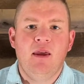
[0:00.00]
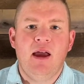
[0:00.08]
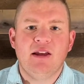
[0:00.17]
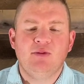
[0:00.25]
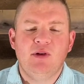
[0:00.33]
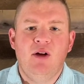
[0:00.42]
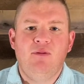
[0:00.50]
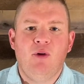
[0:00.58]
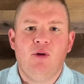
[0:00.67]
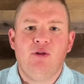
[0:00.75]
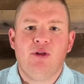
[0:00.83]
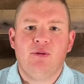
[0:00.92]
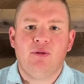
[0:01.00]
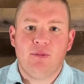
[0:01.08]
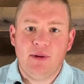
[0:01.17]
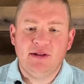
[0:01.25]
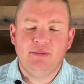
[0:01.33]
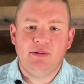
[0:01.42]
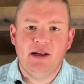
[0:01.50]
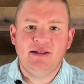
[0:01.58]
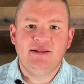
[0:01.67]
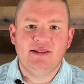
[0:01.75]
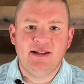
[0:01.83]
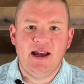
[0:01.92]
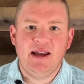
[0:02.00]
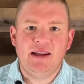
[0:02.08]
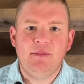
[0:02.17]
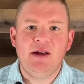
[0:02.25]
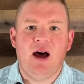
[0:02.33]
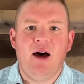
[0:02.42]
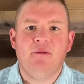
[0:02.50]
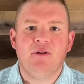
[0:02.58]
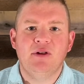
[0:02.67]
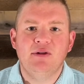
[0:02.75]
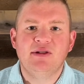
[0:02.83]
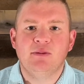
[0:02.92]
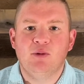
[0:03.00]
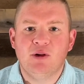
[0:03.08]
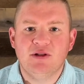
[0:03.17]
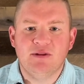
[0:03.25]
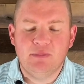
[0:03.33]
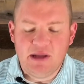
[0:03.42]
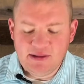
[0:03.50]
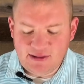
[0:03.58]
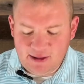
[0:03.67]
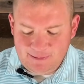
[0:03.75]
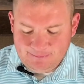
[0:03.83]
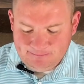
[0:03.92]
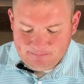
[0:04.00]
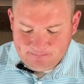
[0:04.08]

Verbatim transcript: As we go forth from this place today, let me offer you some words of blessing.